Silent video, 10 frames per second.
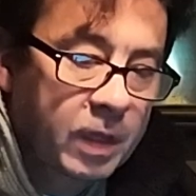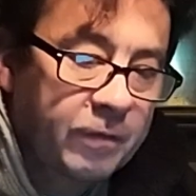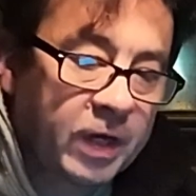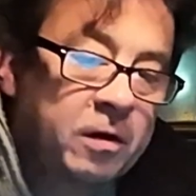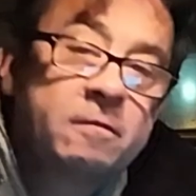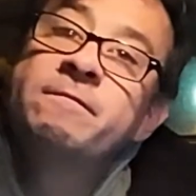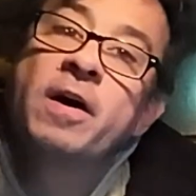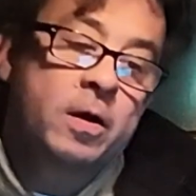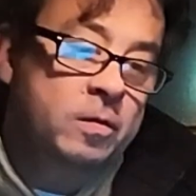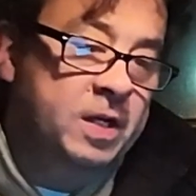If I go to
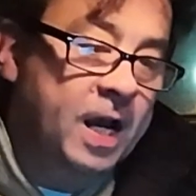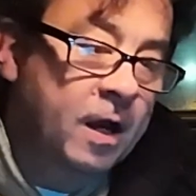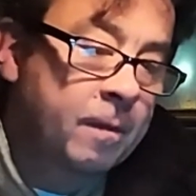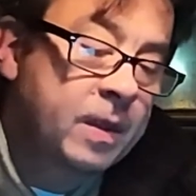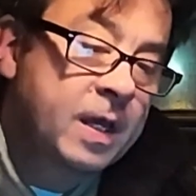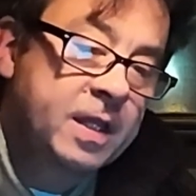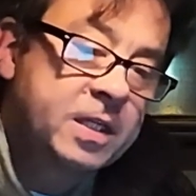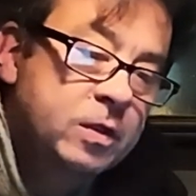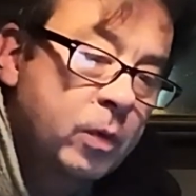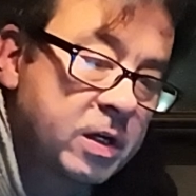files now,
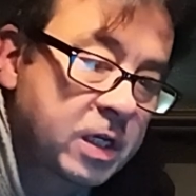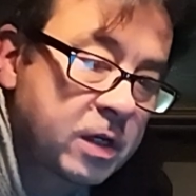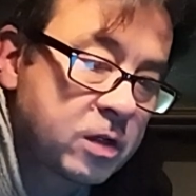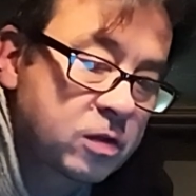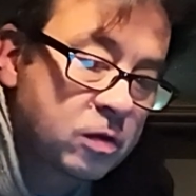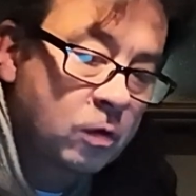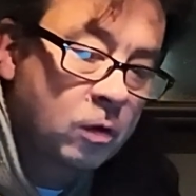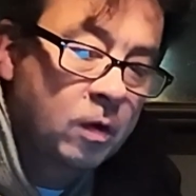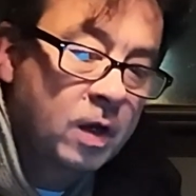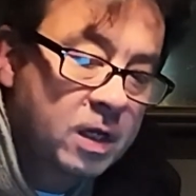this is where it's going to
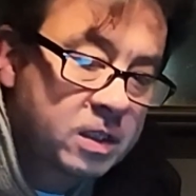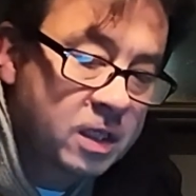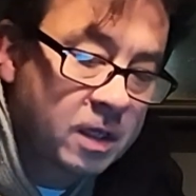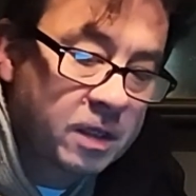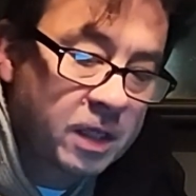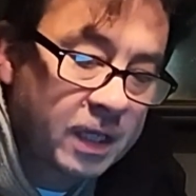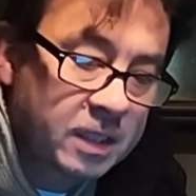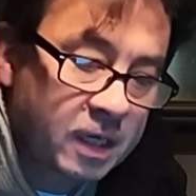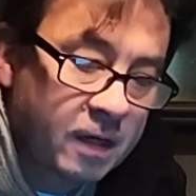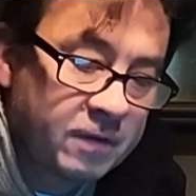store certain
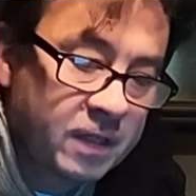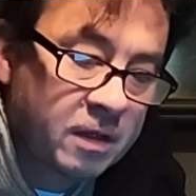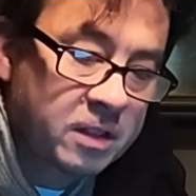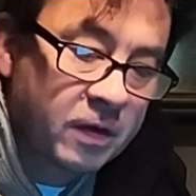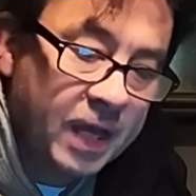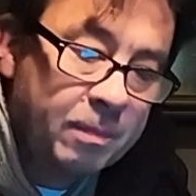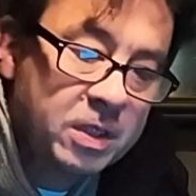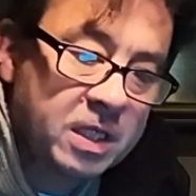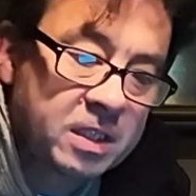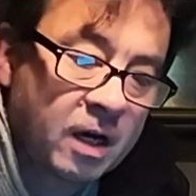things that I've done. So
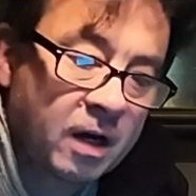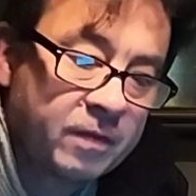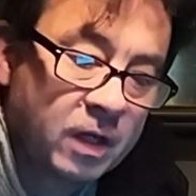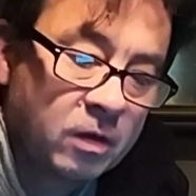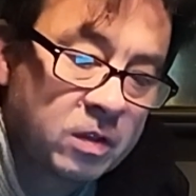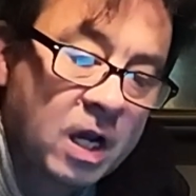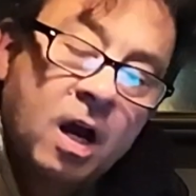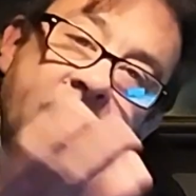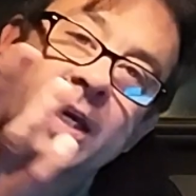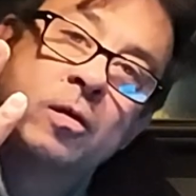images that I've used.
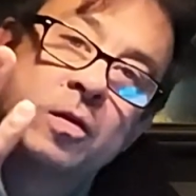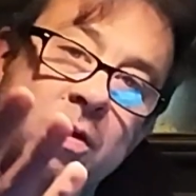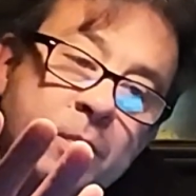I can also